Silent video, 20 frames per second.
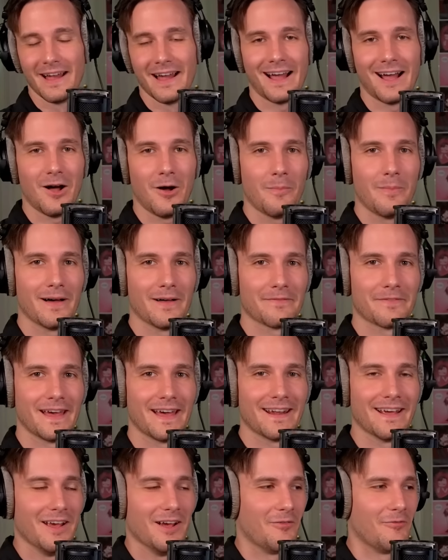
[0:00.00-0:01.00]
How about
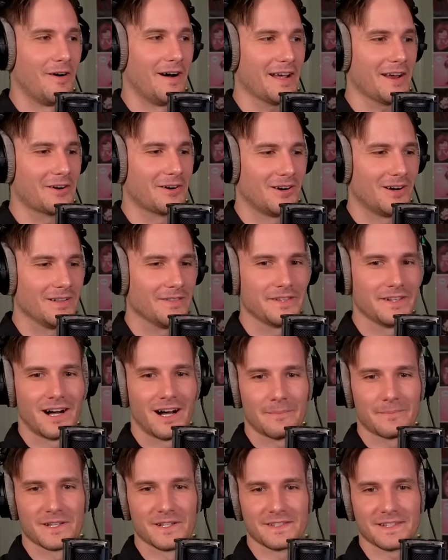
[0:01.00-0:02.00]
that? Why are all the
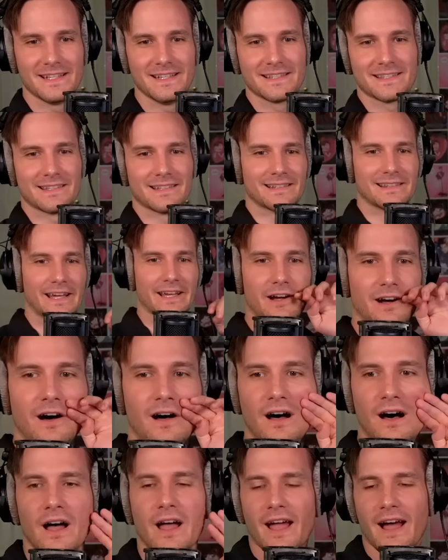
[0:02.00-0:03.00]
options instantly like,
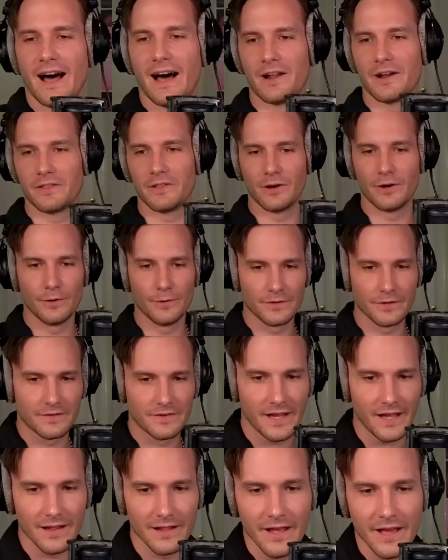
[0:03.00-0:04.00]
oh, I don't know who to
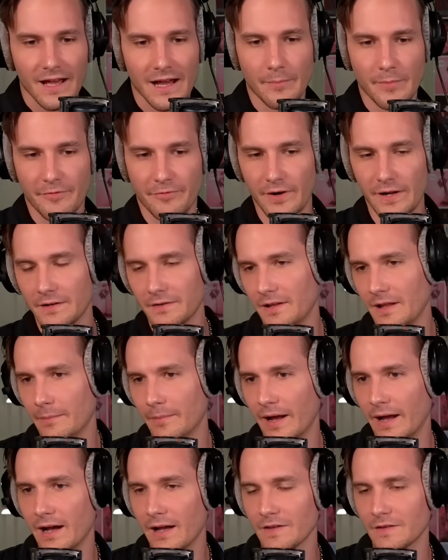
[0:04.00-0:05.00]
tell. I'm afraid to tell
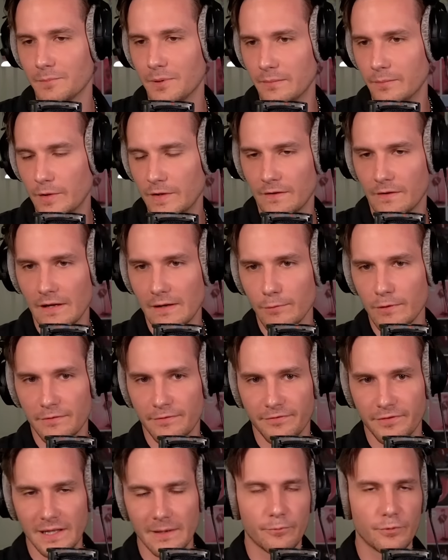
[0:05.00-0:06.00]
my husband, but he will
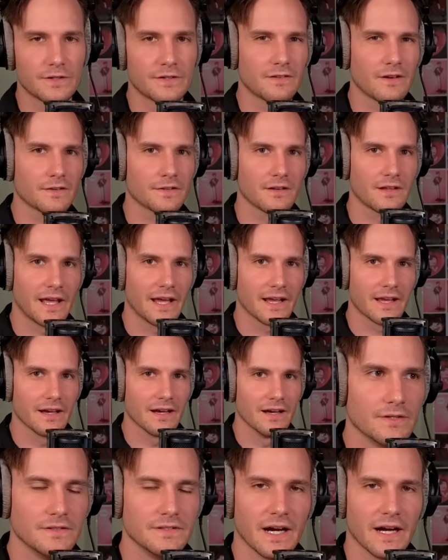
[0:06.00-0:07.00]
flip, which is also like
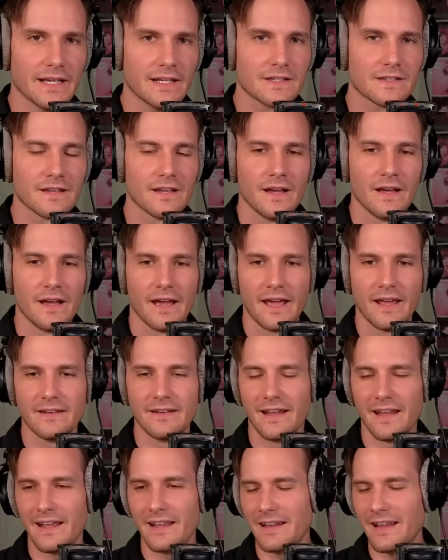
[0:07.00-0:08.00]
a yikes.
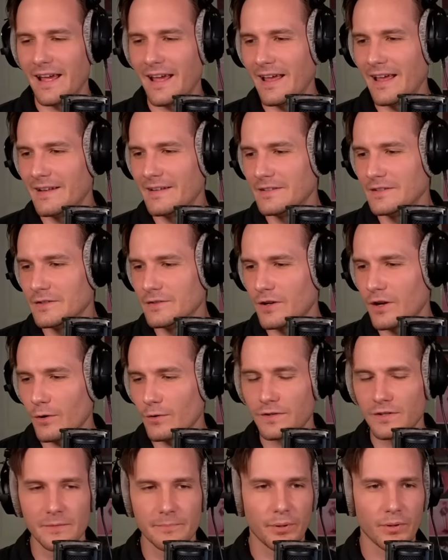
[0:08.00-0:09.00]
And you
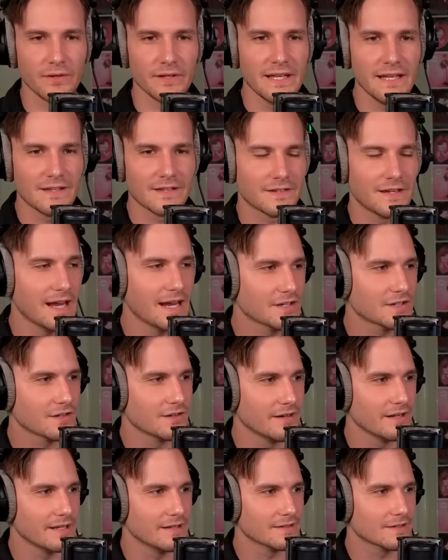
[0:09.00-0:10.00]
go to the police
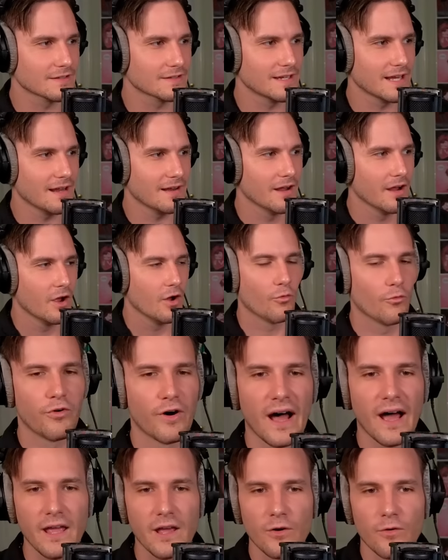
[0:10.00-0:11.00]
station instead.
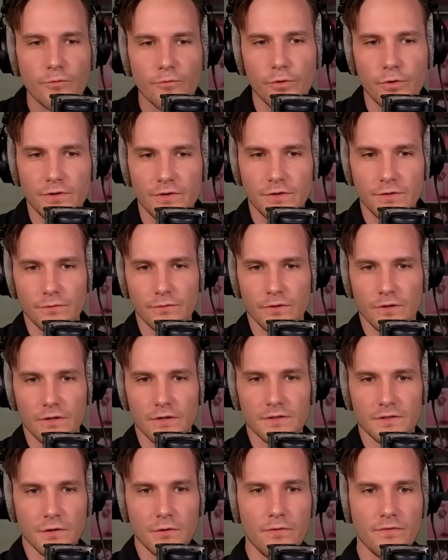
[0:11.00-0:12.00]
Why would you
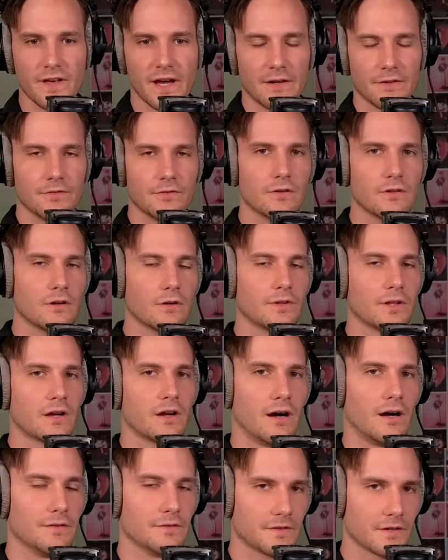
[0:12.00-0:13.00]
do that? You don't know the
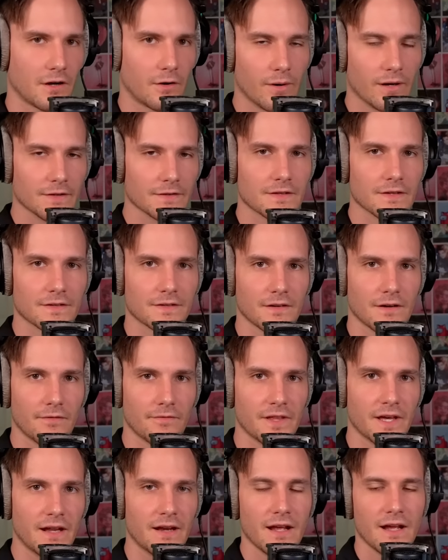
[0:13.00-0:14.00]
consequences
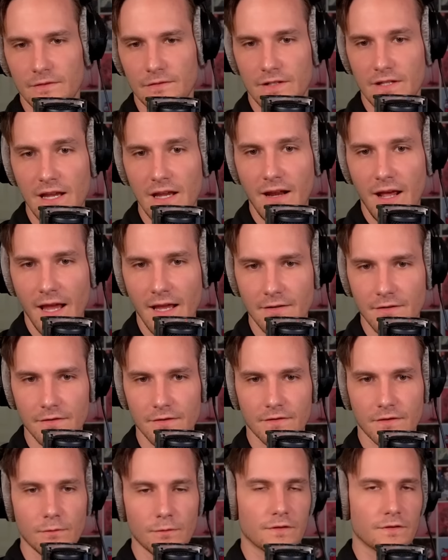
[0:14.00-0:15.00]
of that.
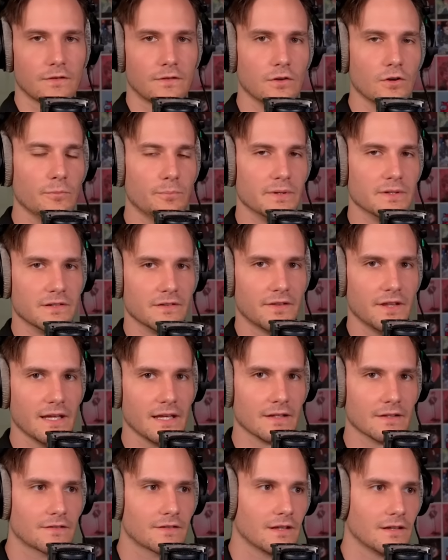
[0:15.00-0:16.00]
Teenagers do stupid
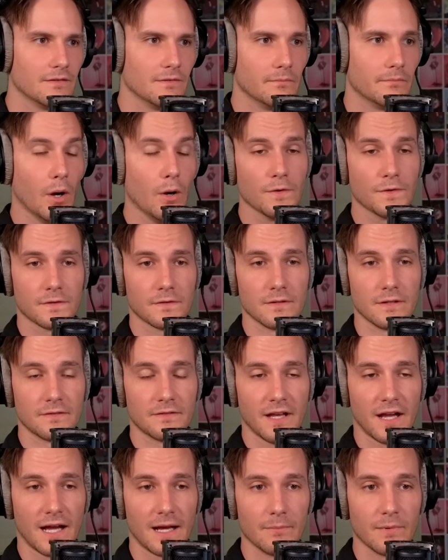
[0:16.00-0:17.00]
things, and most of the
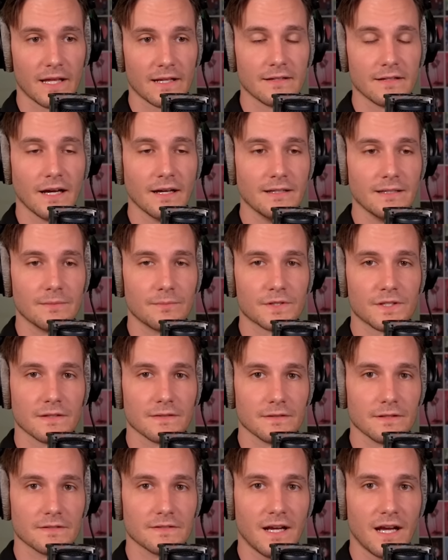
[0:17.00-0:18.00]
time, like 90%
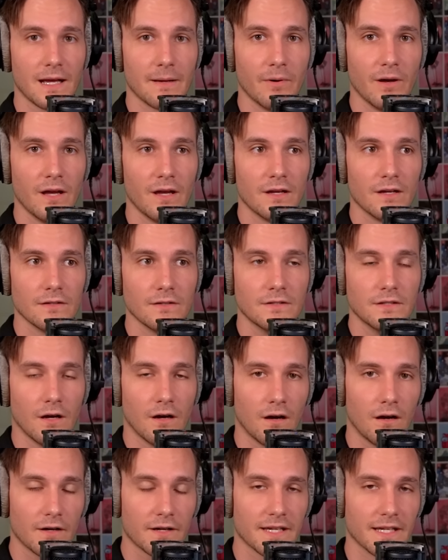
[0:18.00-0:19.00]
of the time,
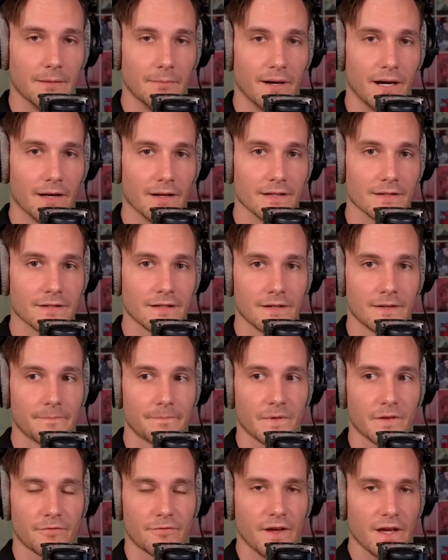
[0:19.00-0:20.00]
talking about it
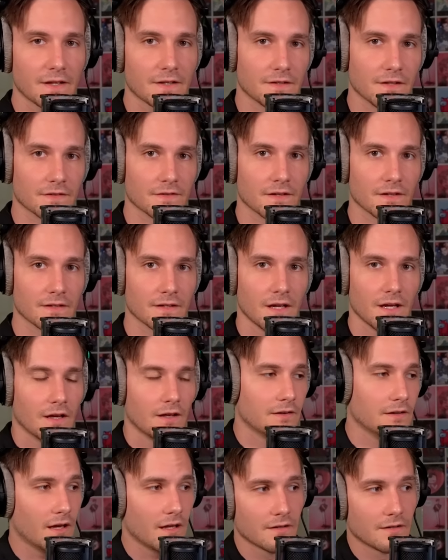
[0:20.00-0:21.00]
fixes it.
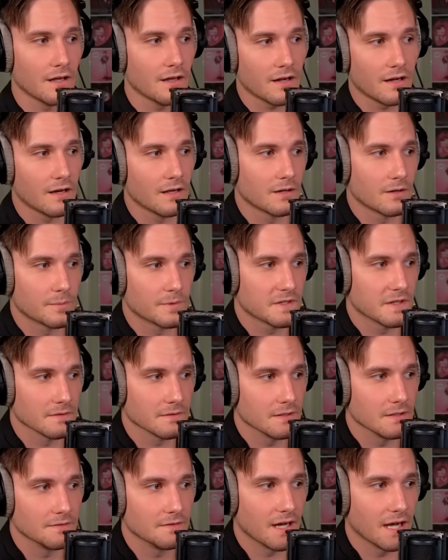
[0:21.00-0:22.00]
Not 100% of
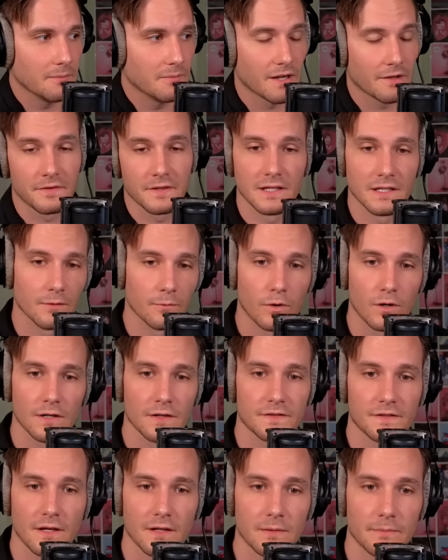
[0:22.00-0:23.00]
the time, nothing in the
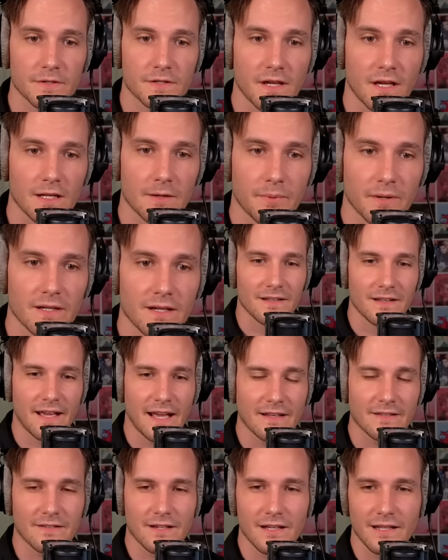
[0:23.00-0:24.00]
world is 100%, but
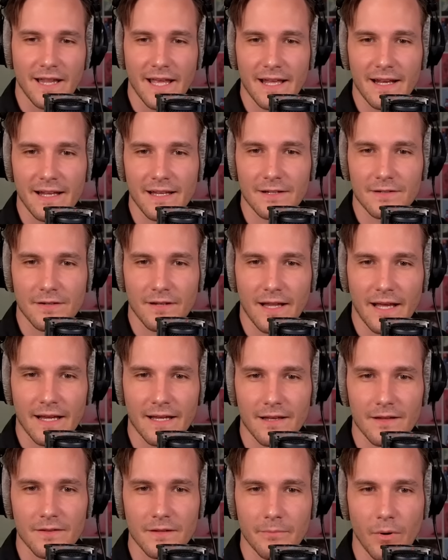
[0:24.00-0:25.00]
escalating it to
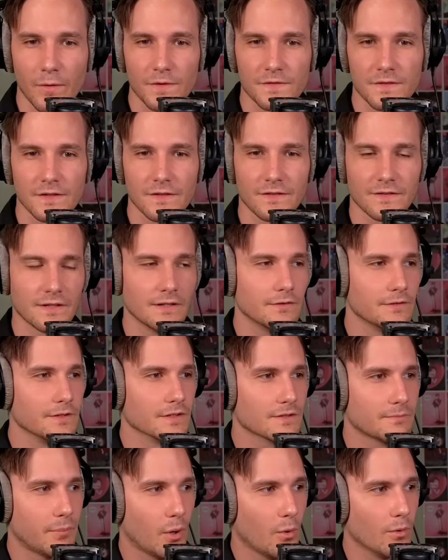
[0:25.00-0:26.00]
like the most
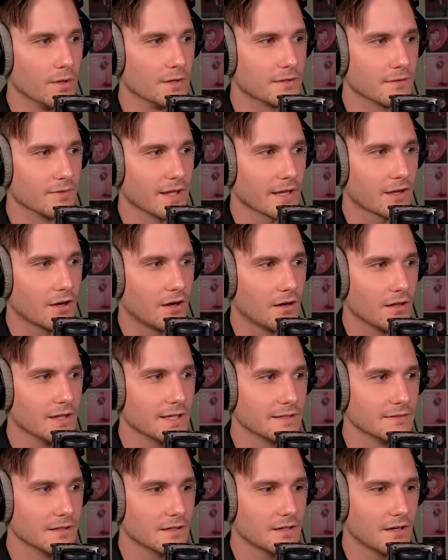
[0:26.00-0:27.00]
serious point of like
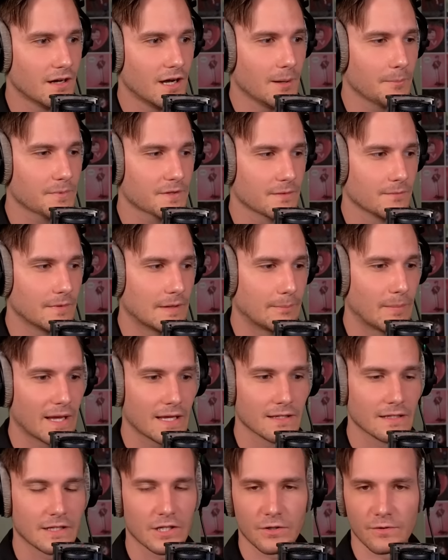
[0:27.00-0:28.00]
calling the cops and
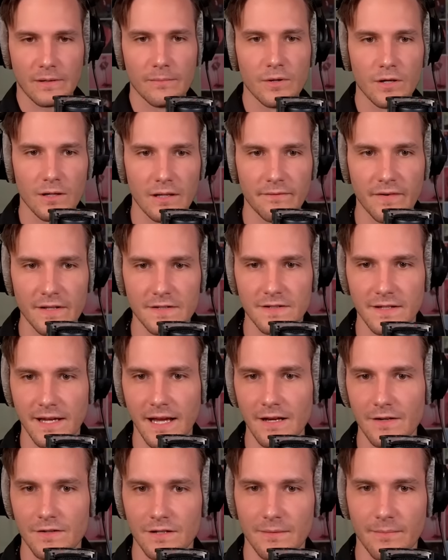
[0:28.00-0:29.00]
making a criminal
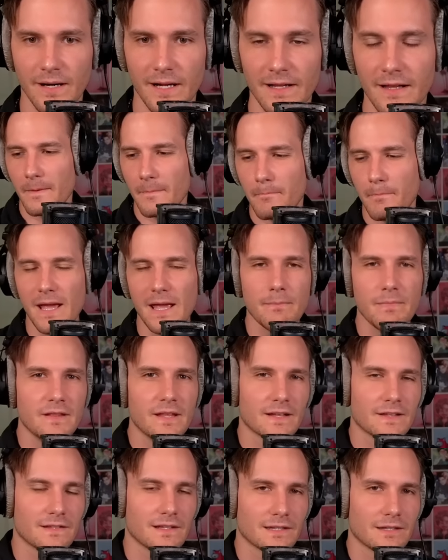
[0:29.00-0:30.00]
investigation about it, maybe
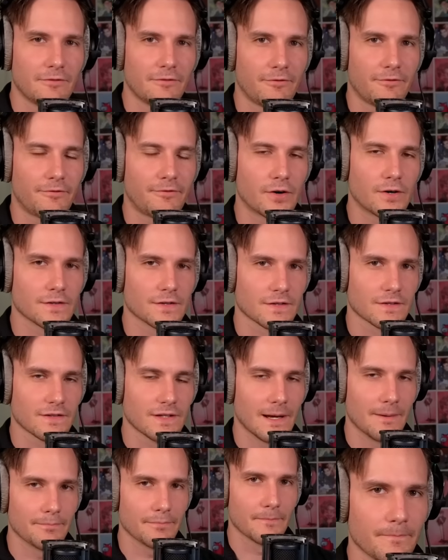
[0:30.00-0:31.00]
that's not the first
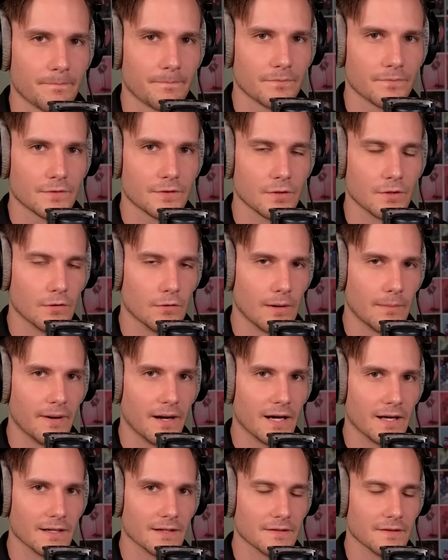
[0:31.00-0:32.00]
step to go
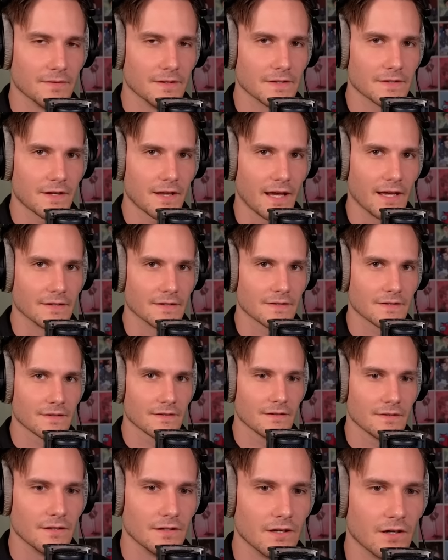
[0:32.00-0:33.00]
about it in this case.
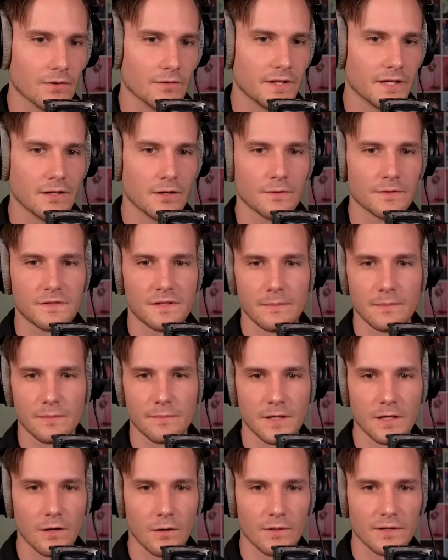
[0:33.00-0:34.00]
You know, they don't seem to
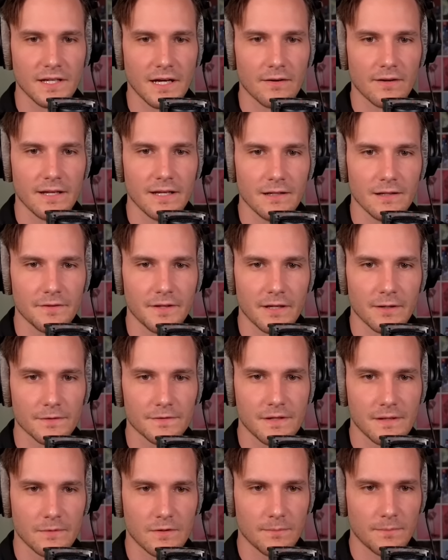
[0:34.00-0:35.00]
be going downhill, they don't
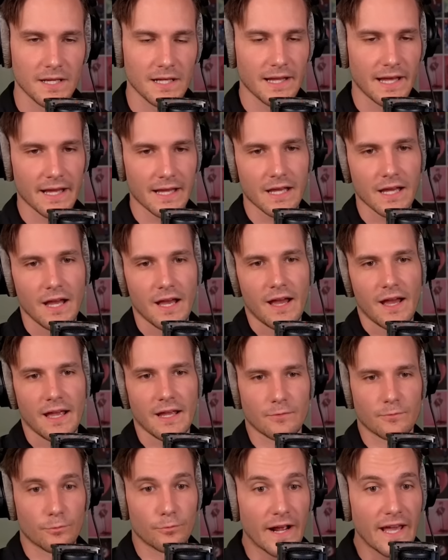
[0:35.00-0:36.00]
seem to be like
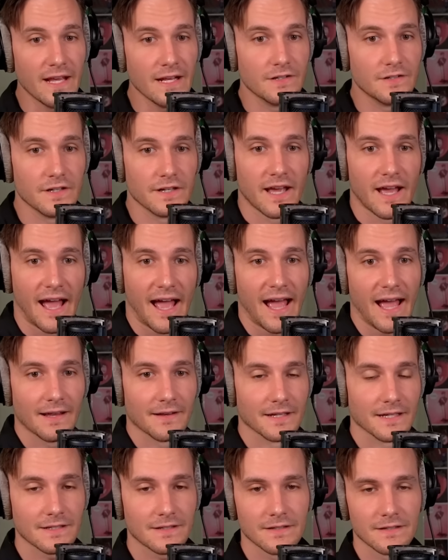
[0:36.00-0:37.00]
a raging
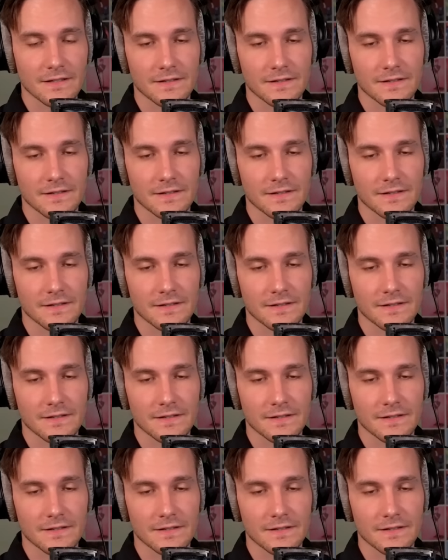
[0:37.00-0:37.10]
addict.